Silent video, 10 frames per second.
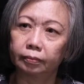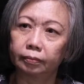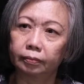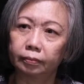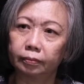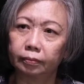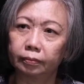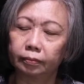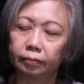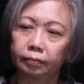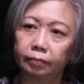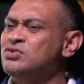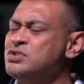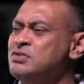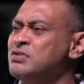No
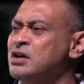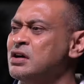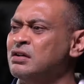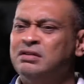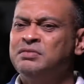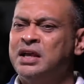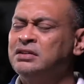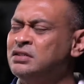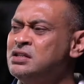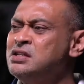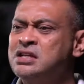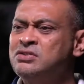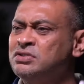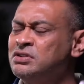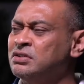need I'm healthy, then
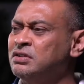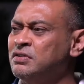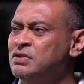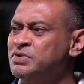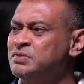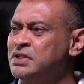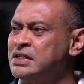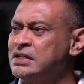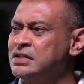go see doctor for what, waste money.